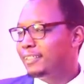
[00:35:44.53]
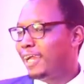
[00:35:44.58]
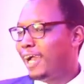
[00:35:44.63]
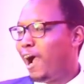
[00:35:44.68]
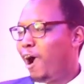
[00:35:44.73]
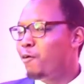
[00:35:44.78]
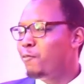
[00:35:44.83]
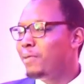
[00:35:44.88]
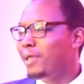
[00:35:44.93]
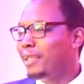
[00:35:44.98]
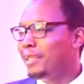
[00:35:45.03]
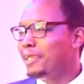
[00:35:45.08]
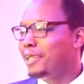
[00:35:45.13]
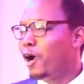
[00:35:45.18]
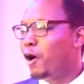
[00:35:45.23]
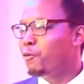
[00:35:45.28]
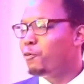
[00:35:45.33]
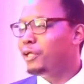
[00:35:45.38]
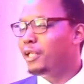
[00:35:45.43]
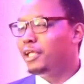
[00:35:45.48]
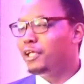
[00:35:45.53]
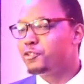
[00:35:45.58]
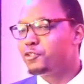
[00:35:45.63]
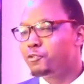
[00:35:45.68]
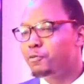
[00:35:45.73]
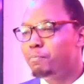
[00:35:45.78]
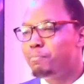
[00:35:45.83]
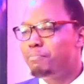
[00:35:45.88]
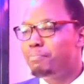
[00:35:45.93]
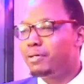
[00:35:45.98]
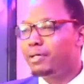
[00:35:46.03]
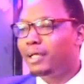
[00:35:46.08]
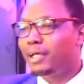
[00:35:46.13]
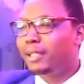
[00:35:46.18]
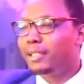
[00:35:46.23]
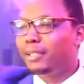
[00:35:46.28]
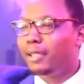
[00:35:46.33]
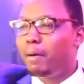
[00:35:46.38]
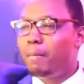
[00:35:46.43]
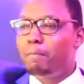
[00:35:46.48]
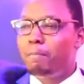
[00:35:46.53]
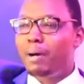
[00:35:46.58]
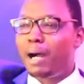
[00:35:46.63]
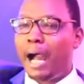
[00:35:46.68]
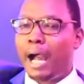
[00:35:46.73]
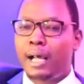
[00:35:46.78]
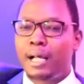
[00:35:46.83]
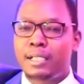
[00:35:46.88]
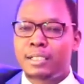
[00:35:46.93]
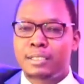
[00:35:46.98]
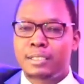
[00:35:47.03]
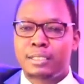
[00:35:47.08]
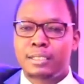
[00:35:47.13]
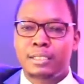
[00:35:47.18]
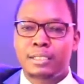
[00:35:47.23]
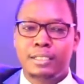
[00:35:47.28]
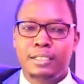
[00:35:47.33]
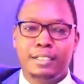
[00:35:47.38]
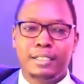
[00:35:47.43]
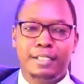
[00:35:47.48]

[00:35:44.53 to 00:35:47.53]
how many are willing to break their backs?